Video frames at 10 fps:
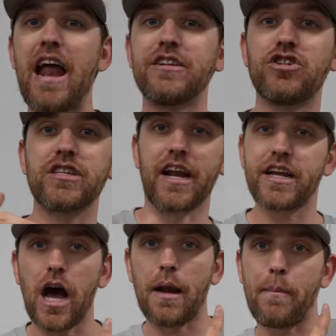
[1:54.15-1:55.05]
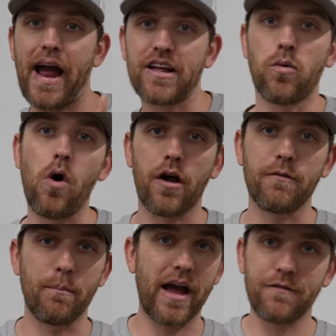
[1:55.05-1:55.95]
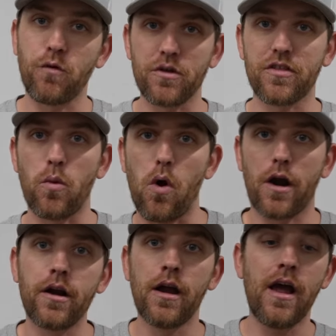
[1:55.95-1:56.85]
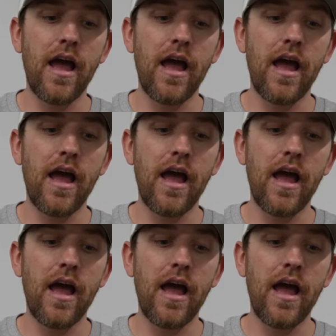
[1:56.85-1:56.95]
and it's just gonna cut back in the water, back and forth in the water,